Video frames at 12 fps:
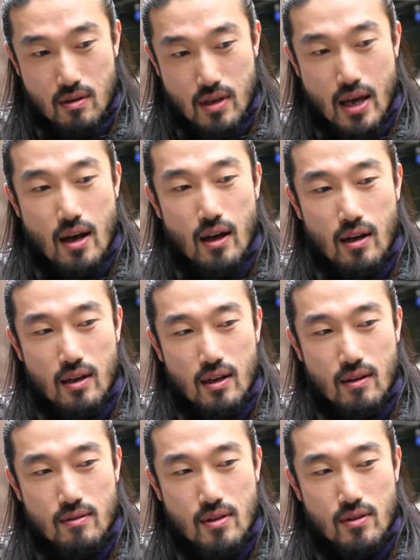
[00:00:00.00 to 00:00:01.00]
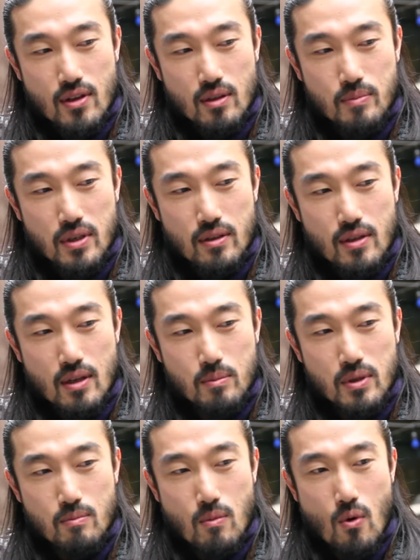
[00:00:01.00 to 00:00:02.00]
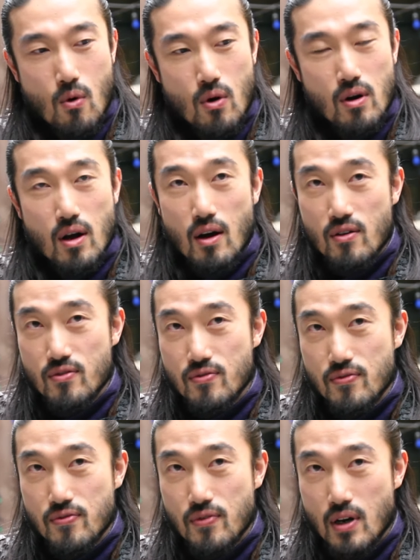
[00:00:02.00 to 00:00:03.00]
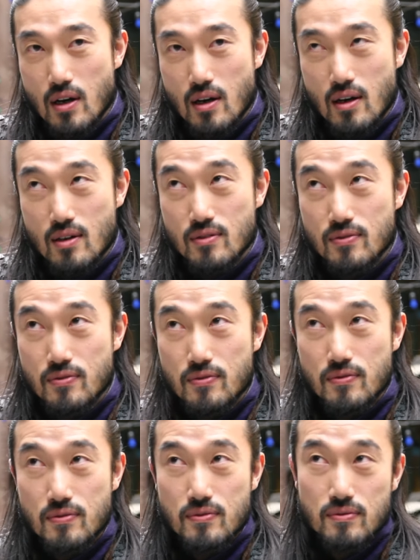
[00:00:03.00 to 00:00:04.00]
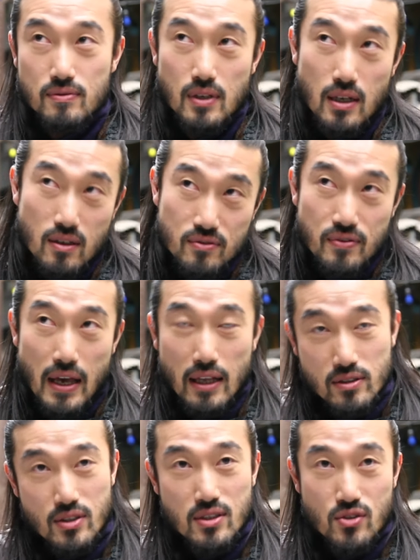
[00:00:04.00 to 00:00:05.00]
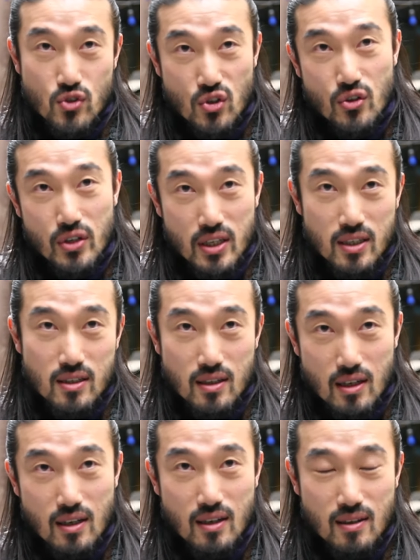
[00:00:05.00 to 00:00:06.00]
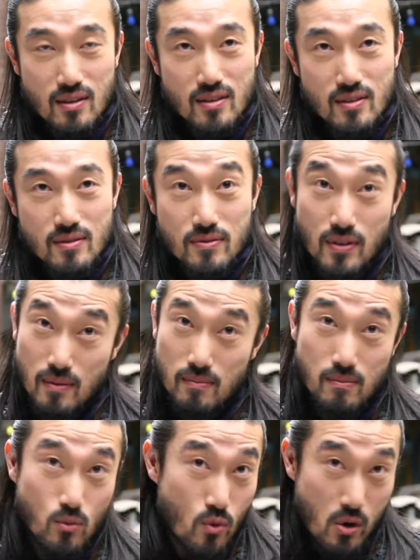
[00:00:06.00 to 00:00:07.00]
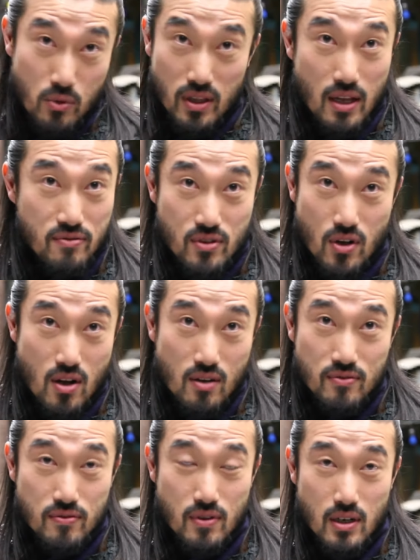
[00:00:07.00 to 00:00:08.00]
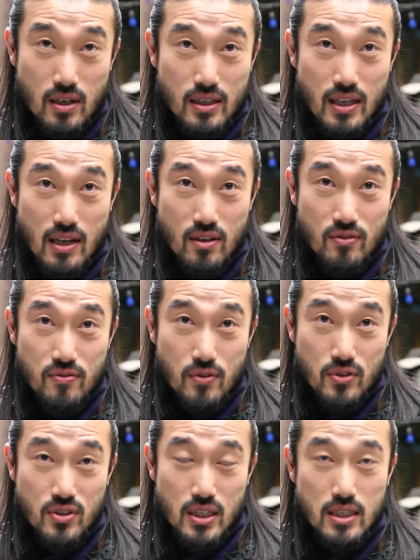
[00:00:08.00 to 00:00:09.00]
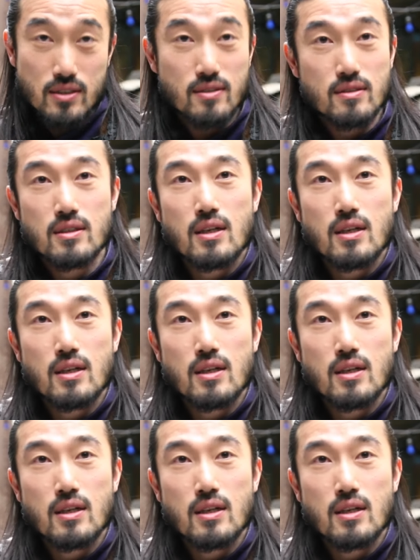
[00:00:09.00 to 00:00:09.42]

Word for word: yeah, uh, there'll be there'll be more of uh, uh, Fancy's journey uh, from where we left off uh, right. at the end of first season.